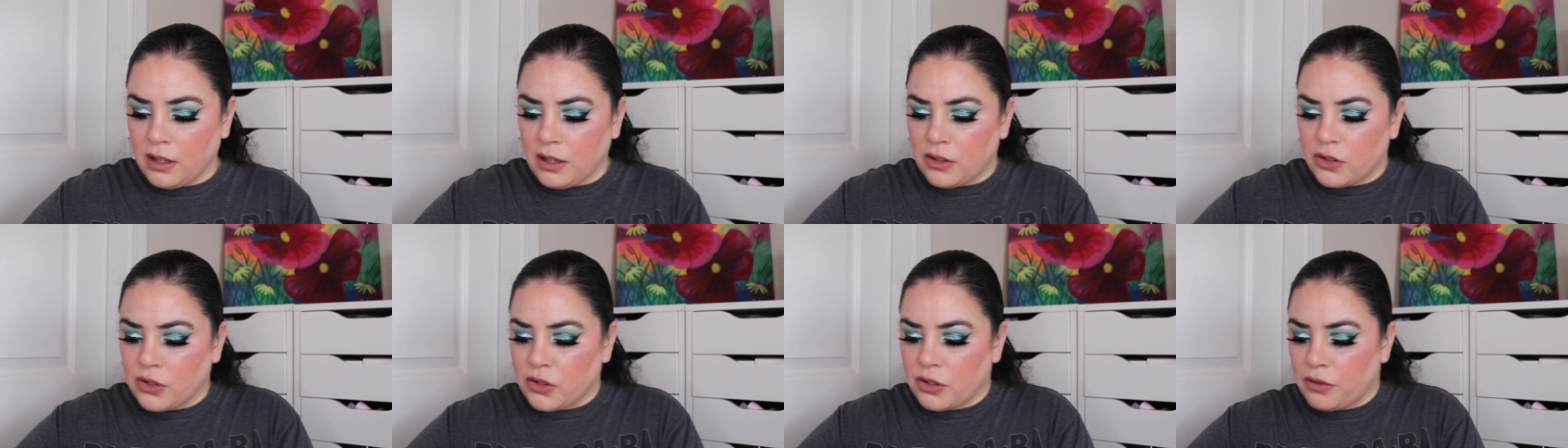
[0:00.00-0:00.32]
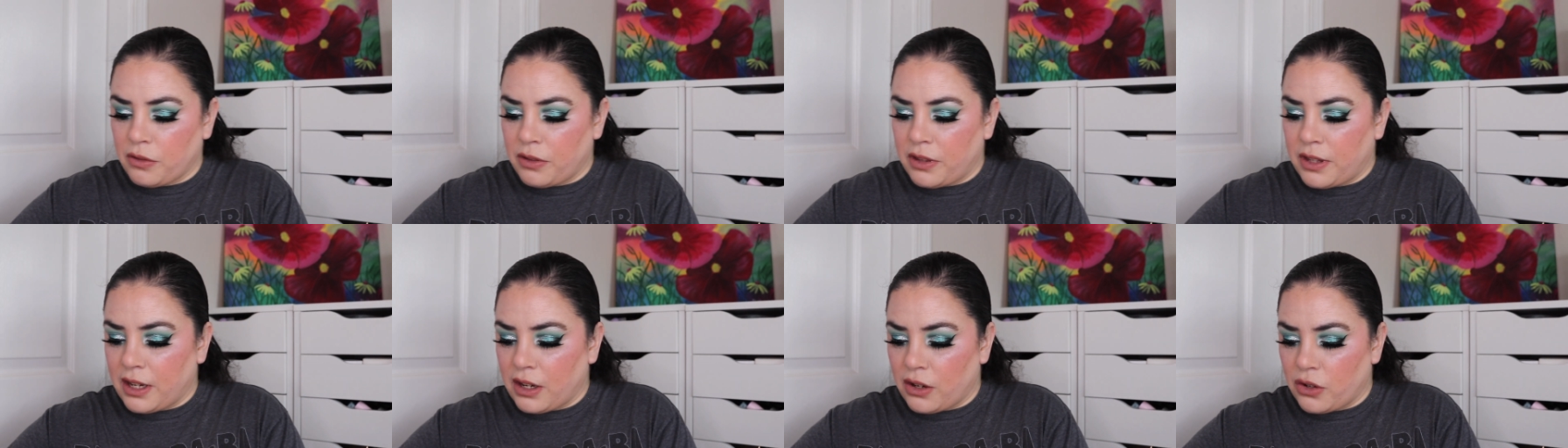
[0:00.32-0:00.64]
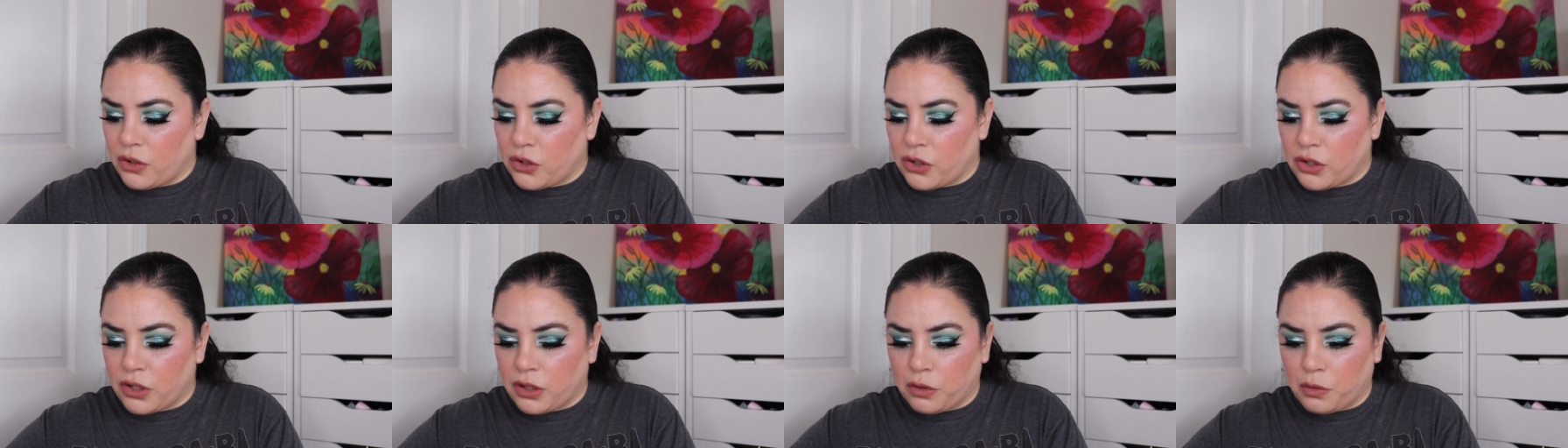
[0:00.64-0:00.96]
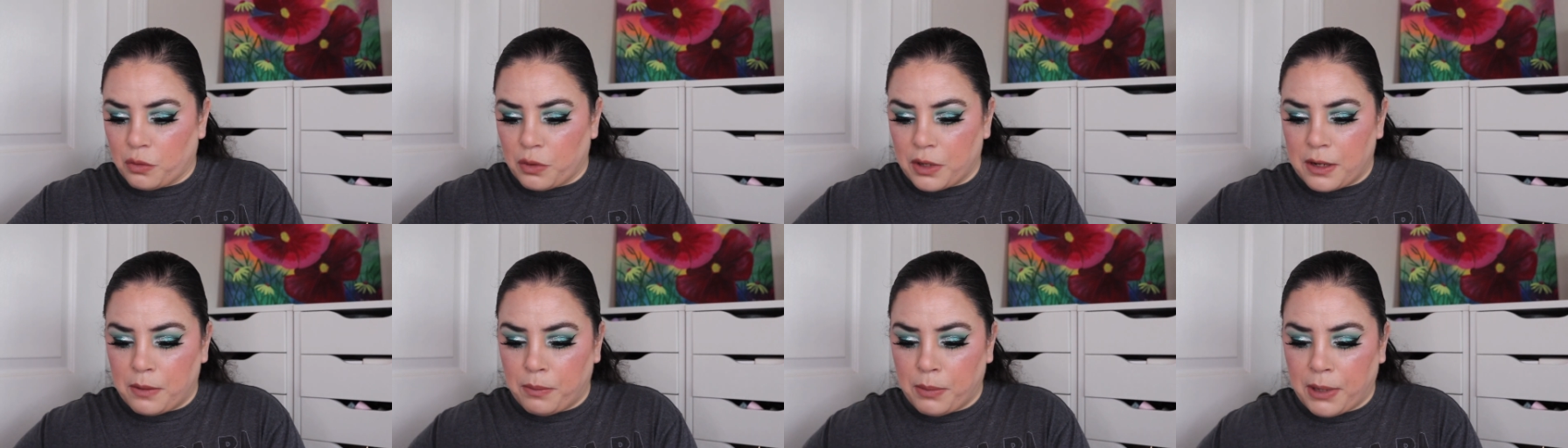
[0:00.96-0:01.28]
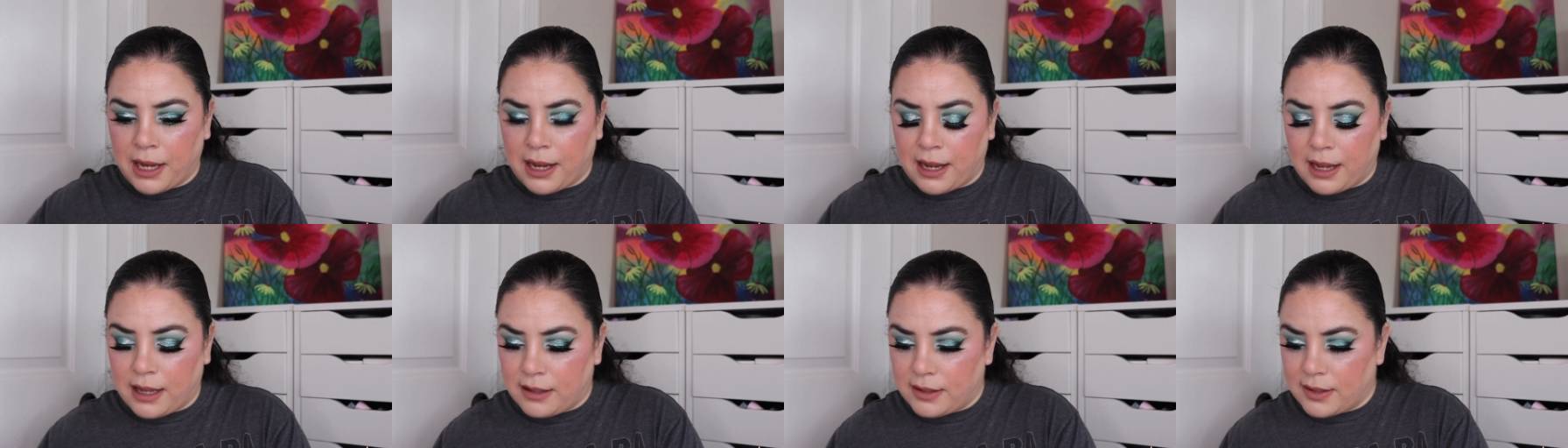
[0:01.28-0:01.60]
So there's three
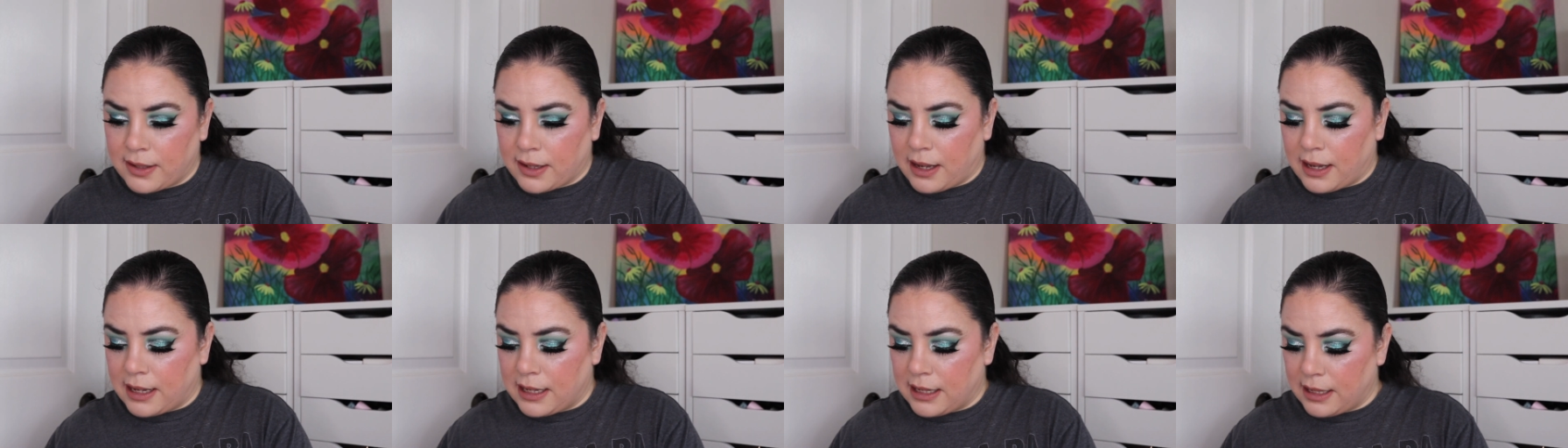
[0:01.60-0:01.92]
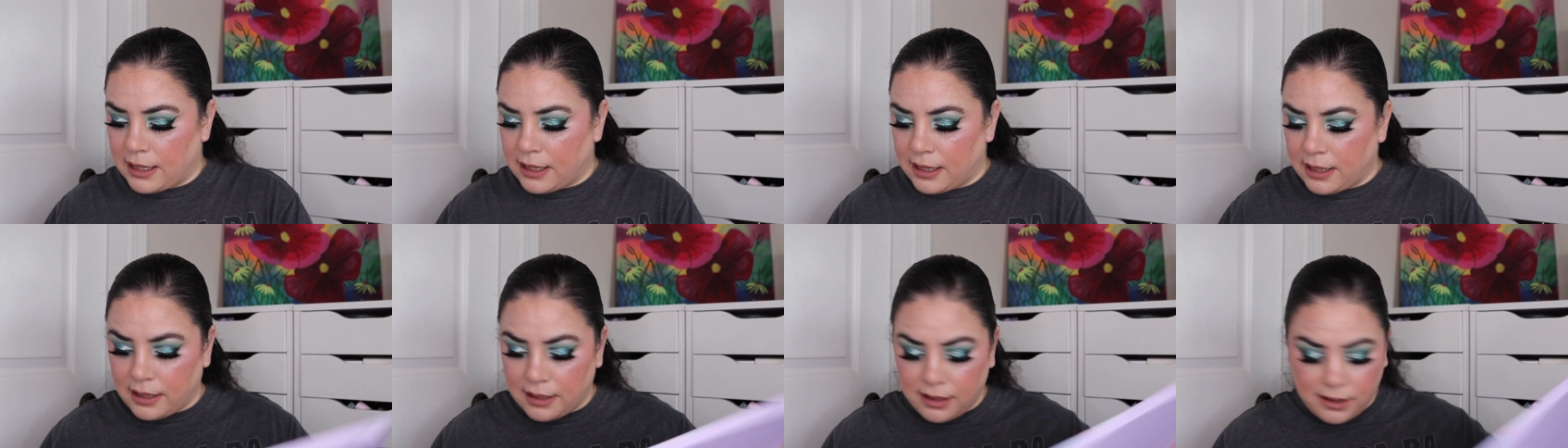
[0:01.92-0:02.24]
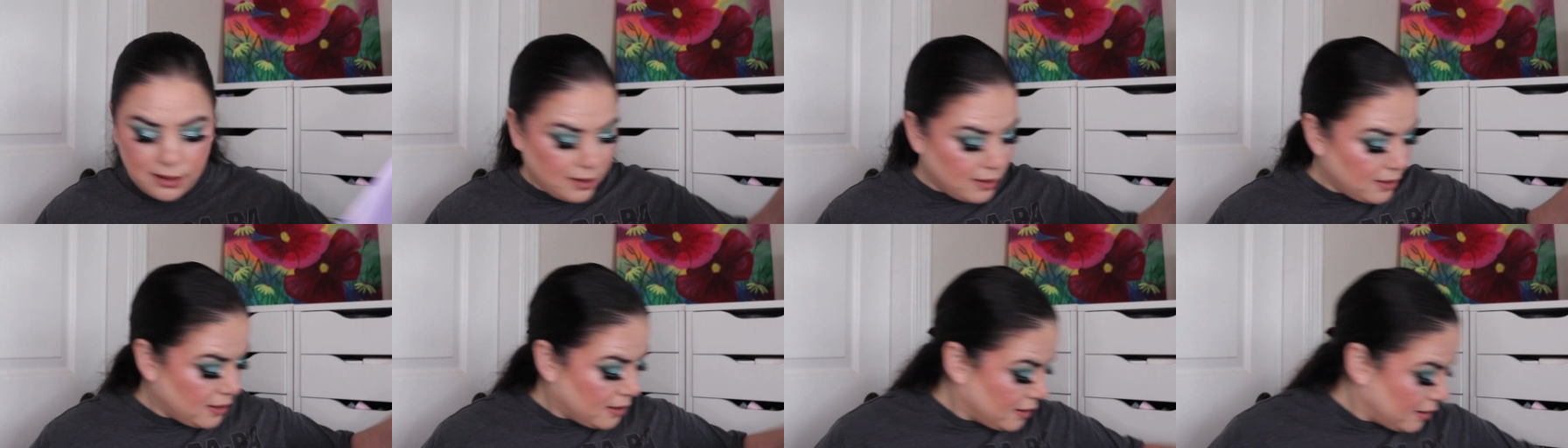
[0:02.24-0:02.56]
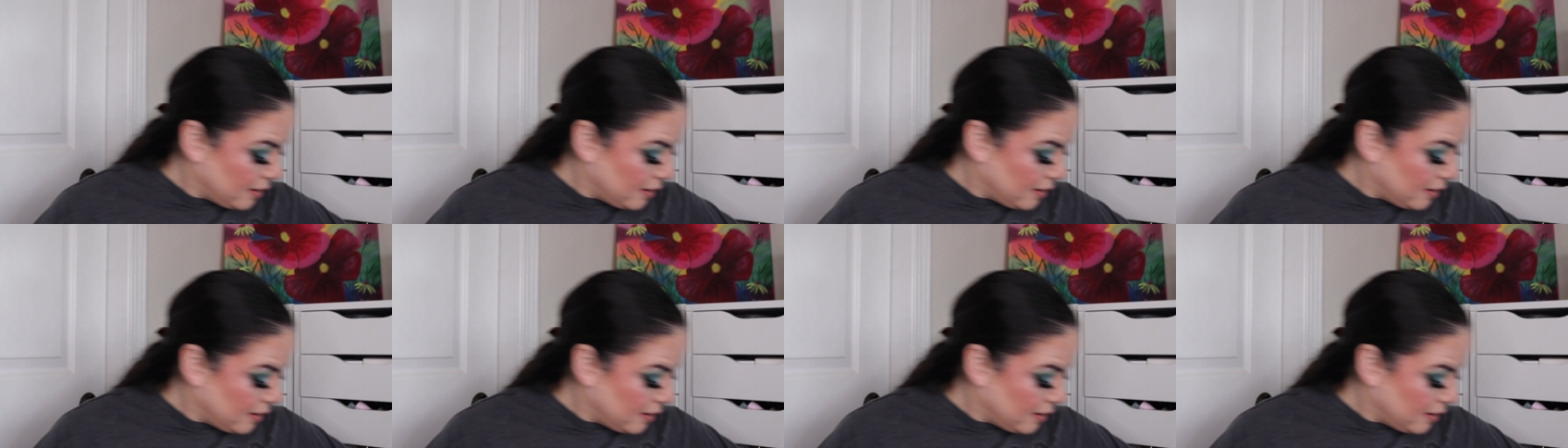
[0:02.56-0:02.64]
pans I hit.